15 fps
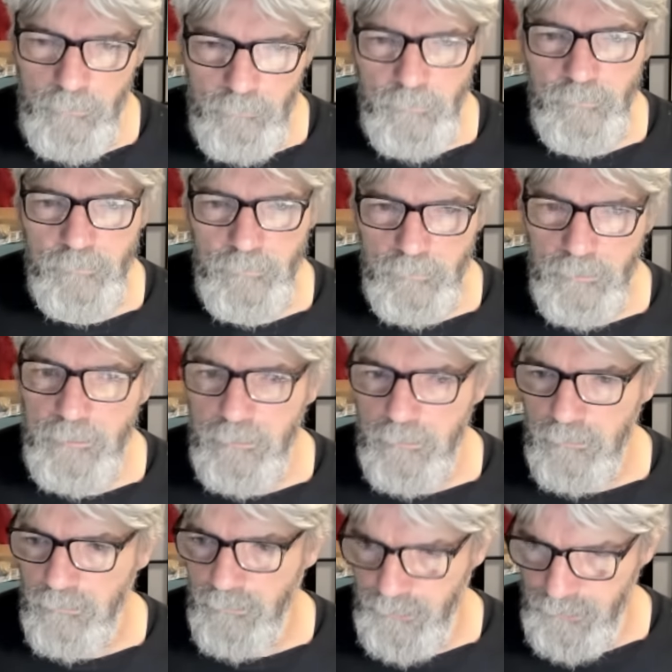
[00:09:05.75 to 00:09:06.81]
was the
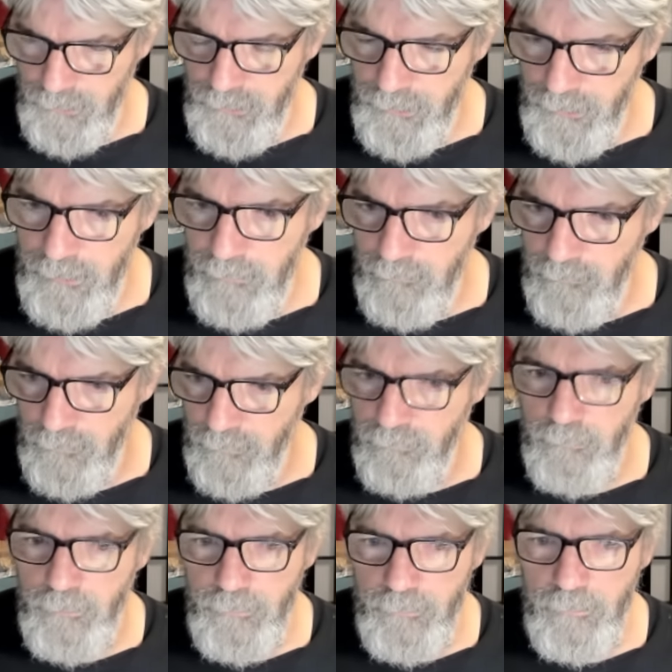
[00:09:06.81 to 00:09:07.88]
leader in Geneva,
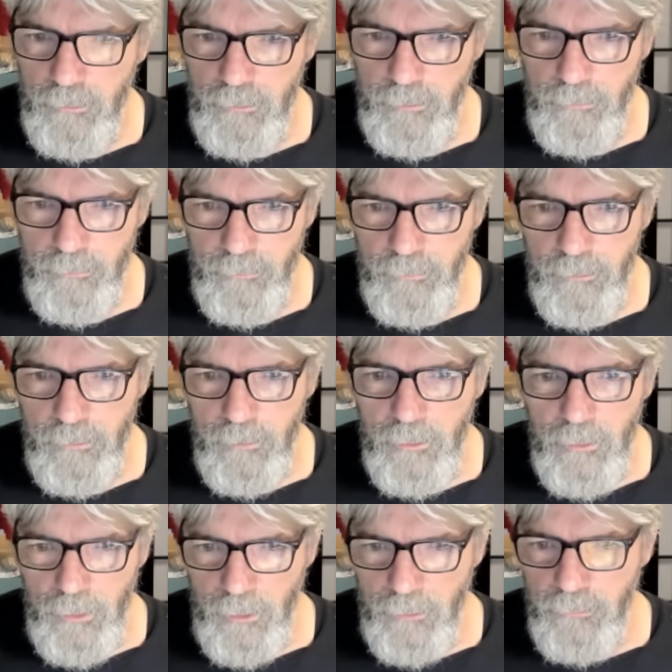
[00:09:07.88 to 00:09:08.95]
Switzerland.
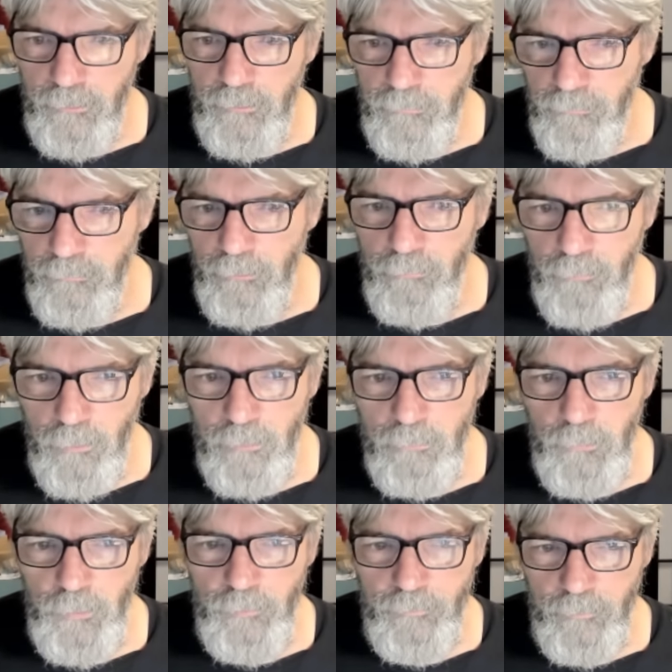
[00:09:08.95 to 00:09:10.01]
And these
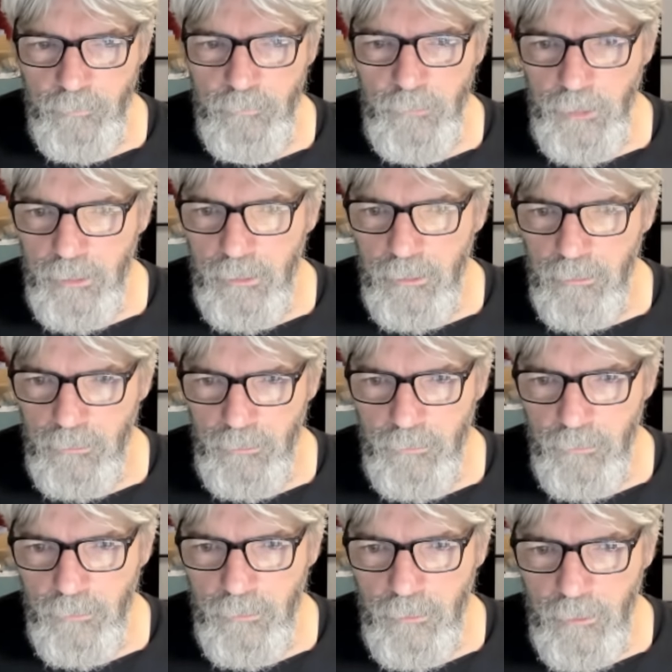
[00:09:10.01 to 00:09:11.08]
reformers from
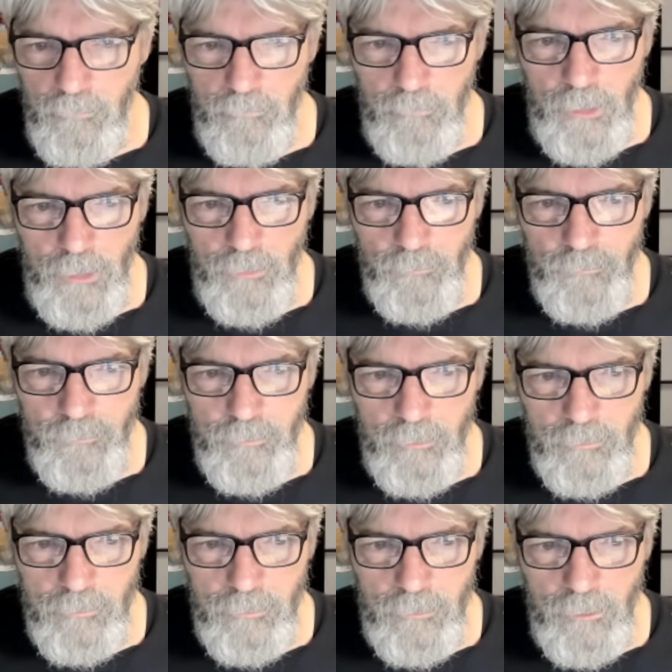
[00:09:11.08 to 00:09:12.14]
England, Miles
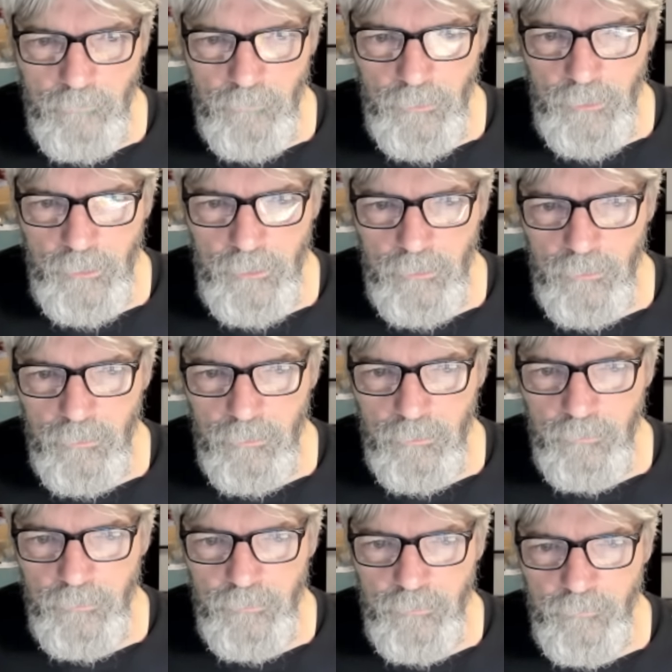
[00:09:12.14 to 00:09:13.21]
Co- Coverdale,
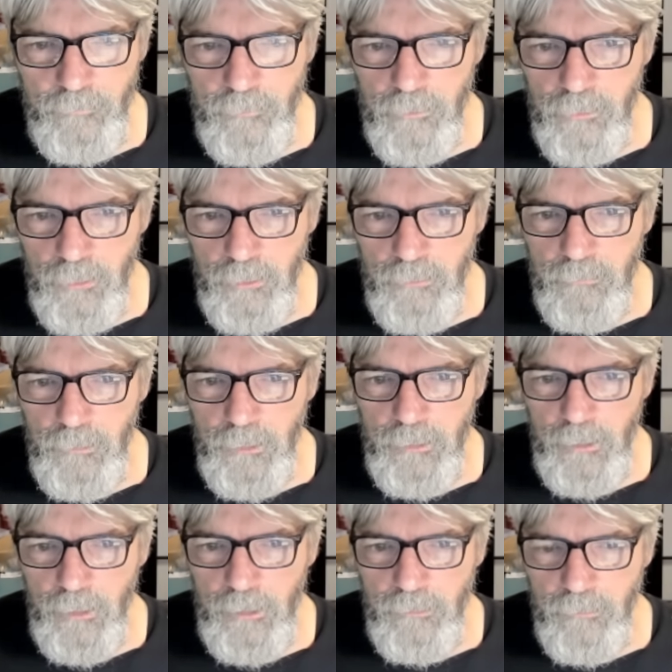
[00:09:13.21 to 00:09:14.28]
Christopher Goodman,
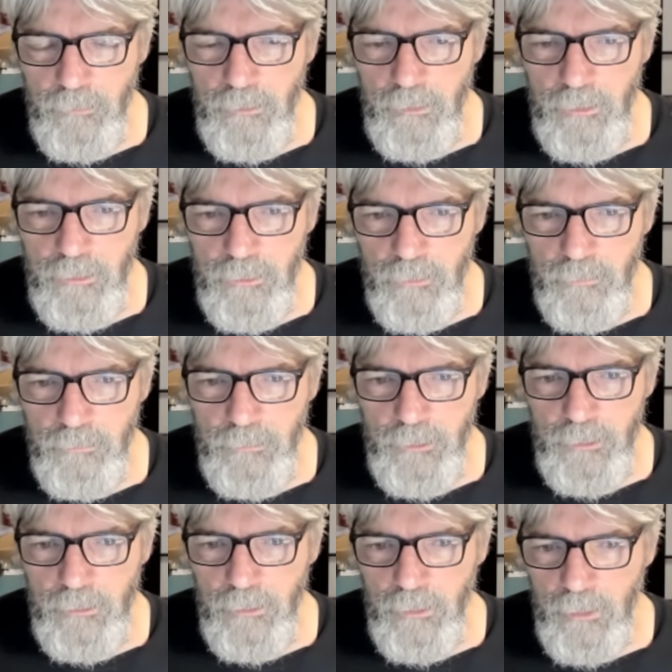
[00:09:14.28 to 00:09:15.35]
Anthony
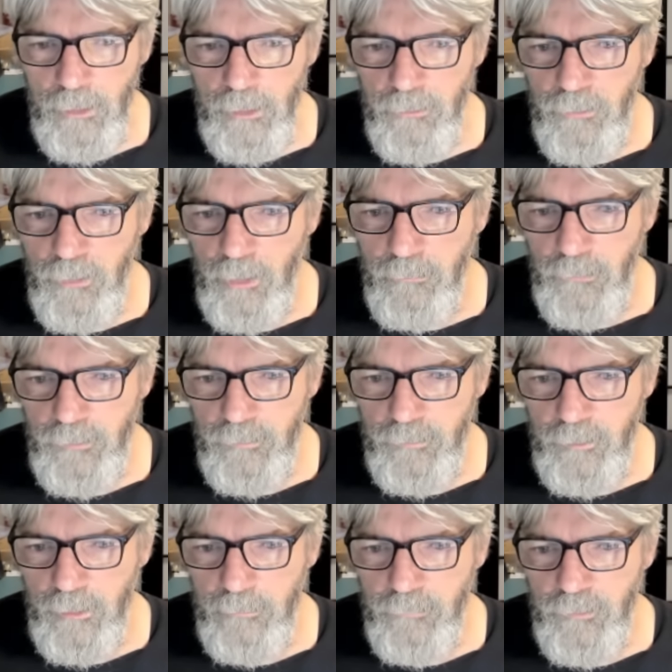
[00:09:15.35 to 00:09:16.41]
Gilby, Thomas
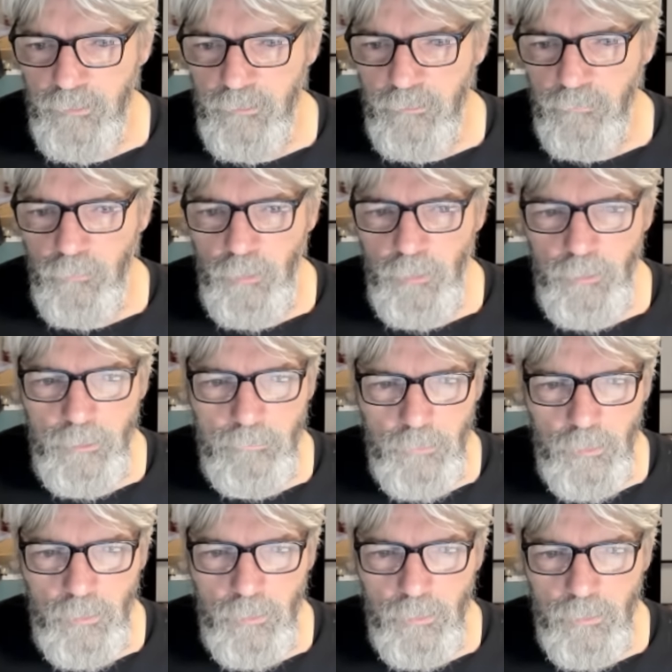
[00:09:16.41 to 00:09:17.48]
Sampson, William
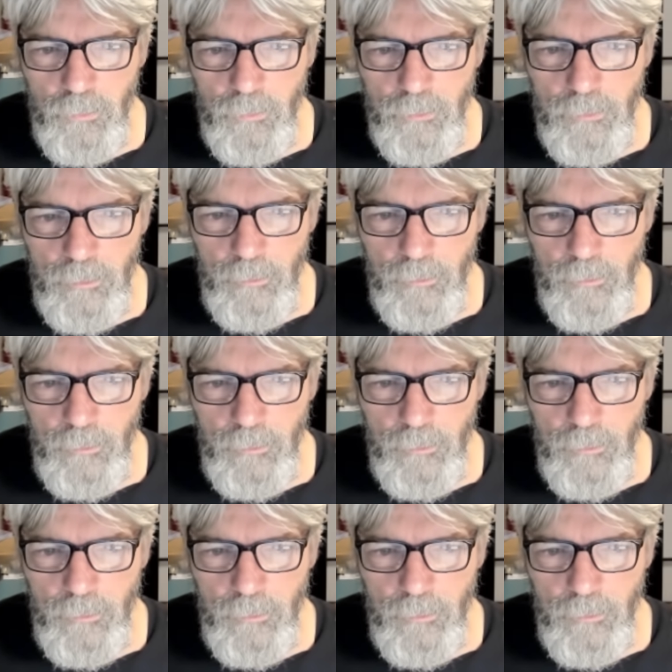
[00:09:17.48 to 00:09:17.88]
Cole,